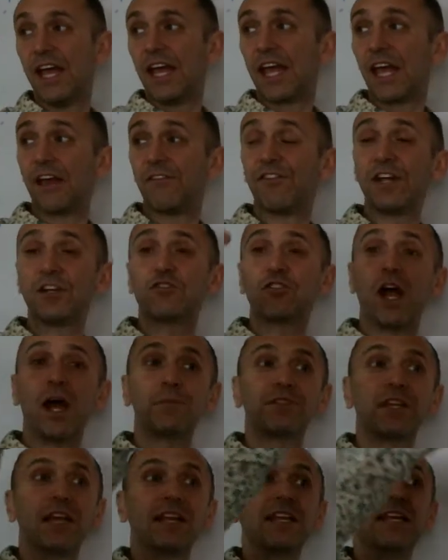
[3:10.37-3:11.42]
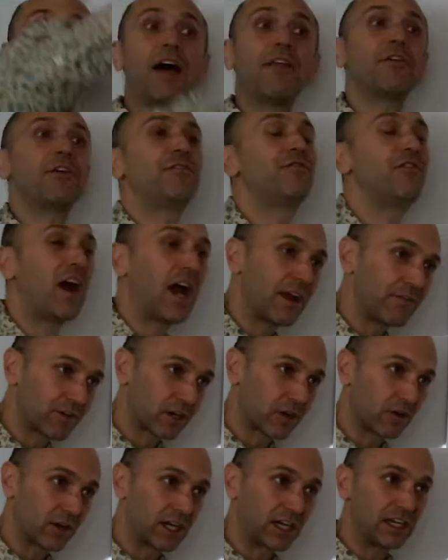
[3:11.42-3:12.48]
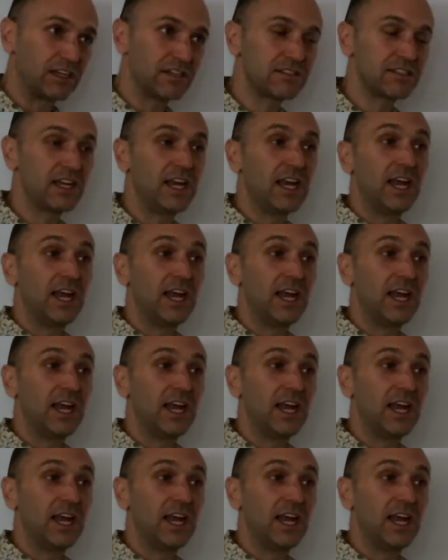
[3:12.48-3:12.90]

If it drops another 5 degrees,